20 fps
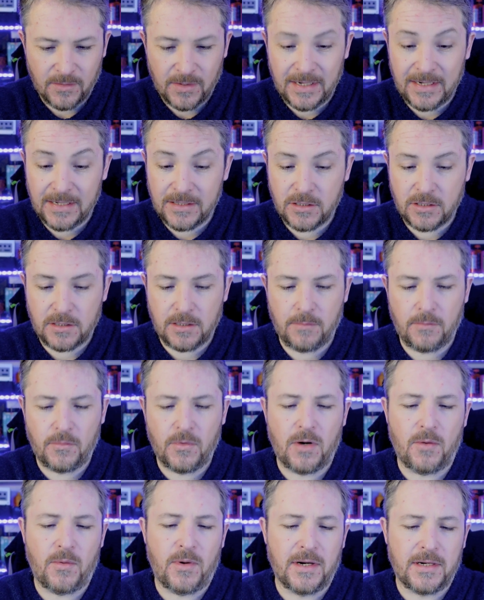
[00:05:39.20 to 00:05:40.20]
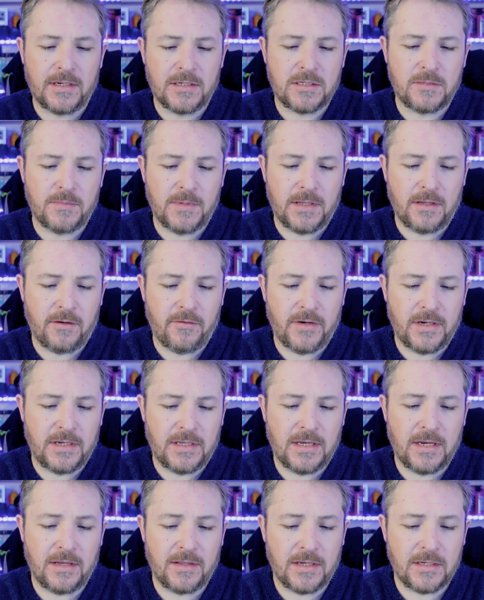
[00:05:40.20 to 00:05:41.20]
Oh, it is just, well, I can smell that
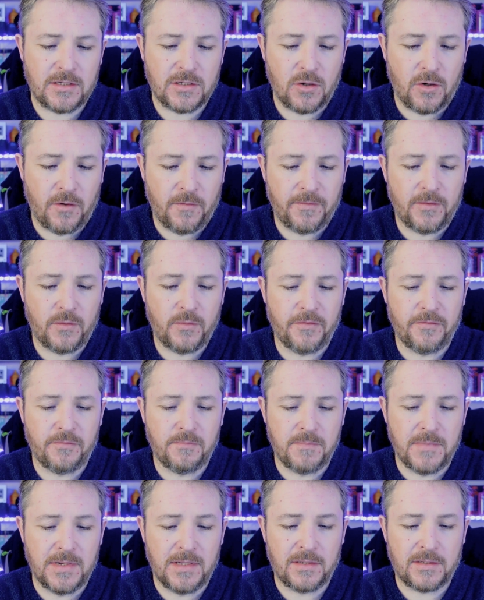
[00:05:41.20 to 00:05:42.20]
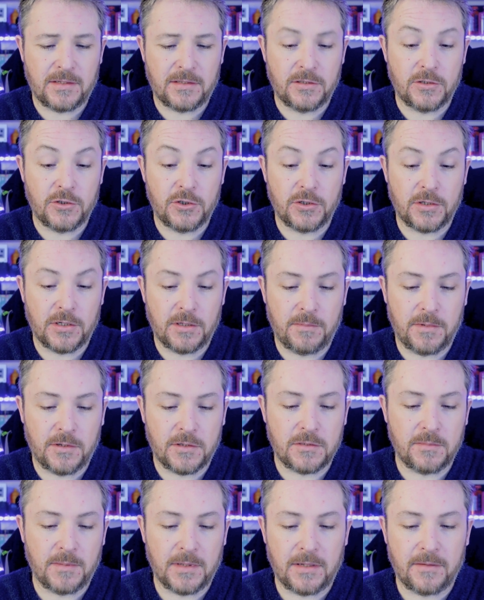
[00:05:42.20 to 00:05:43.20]
already. Yeah, that's coffee with milk and sugar,
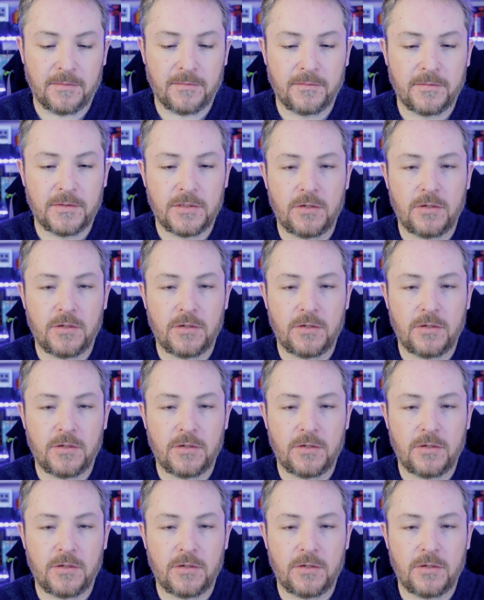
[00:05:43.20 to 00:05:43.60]
possibly.